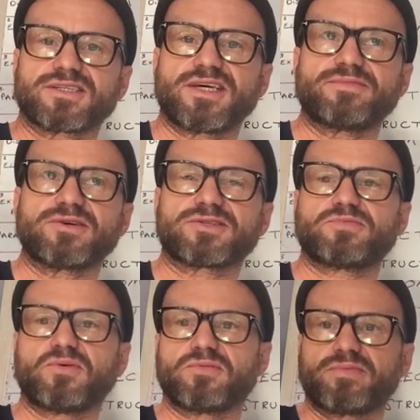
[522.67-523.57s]
is the most
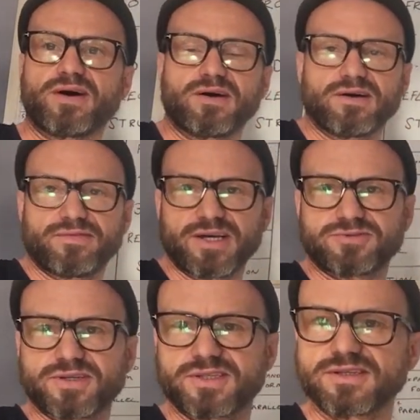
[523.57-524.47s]
important part of
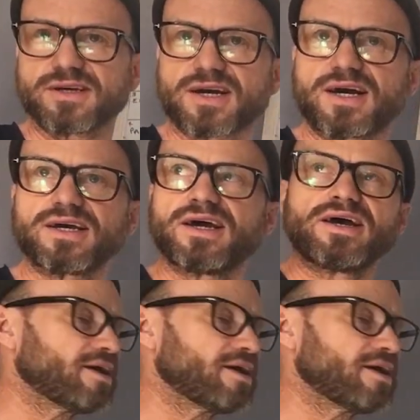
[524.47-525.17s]
hairdressing. Okay,